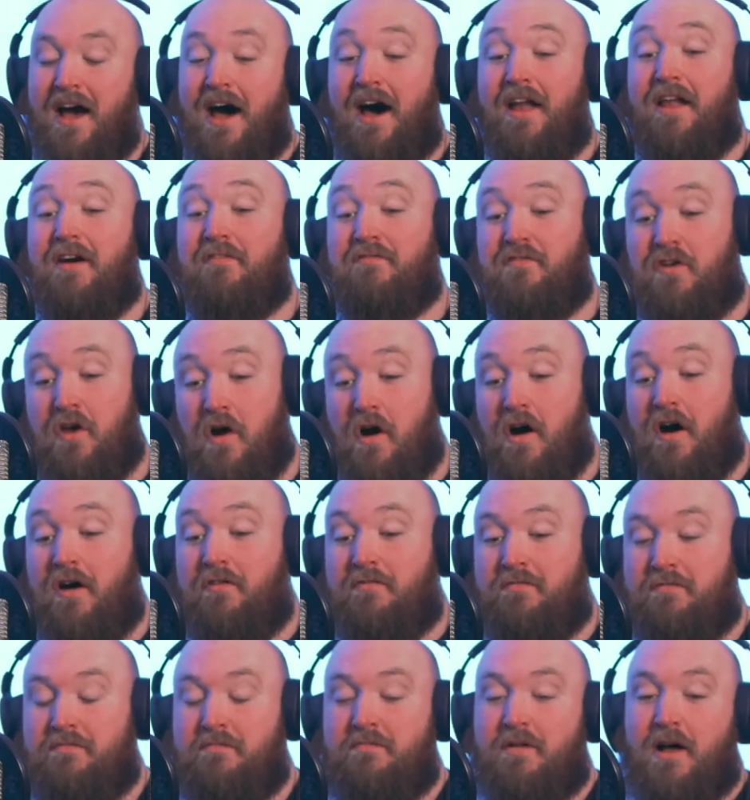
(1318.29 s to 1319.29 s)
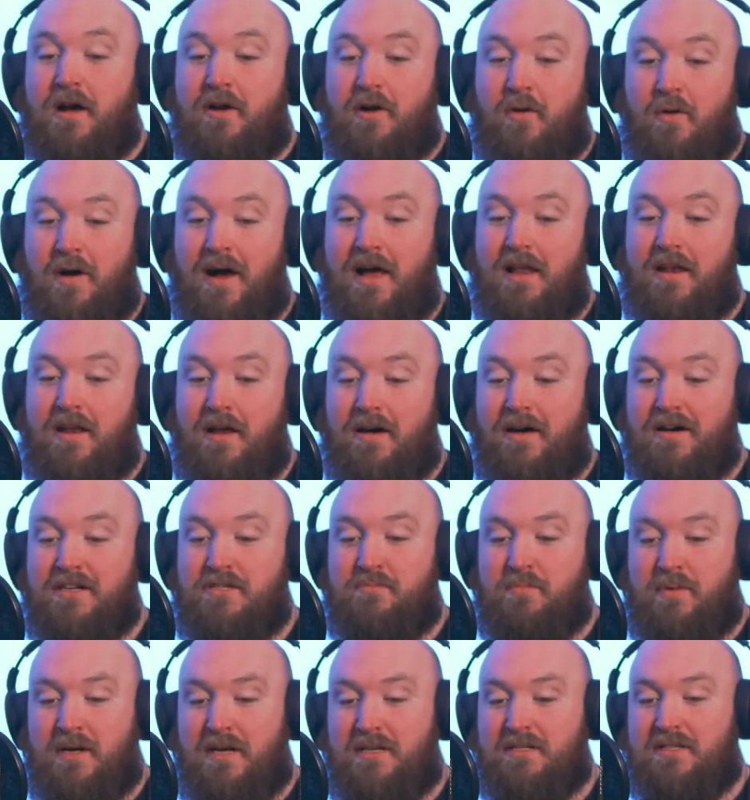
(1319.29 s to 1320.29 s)
and I've got a, a quite a
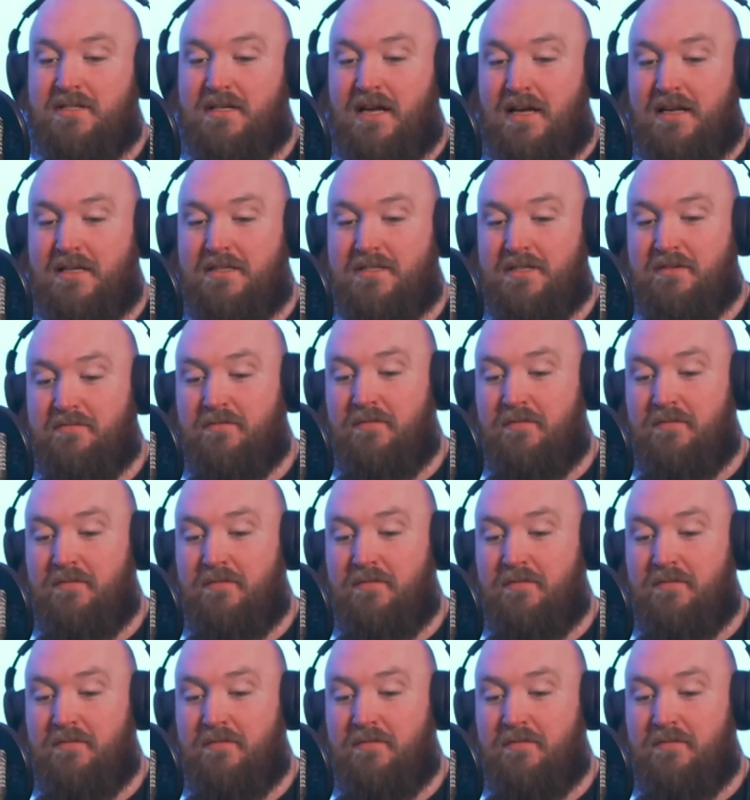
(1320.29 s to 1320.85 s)
large personality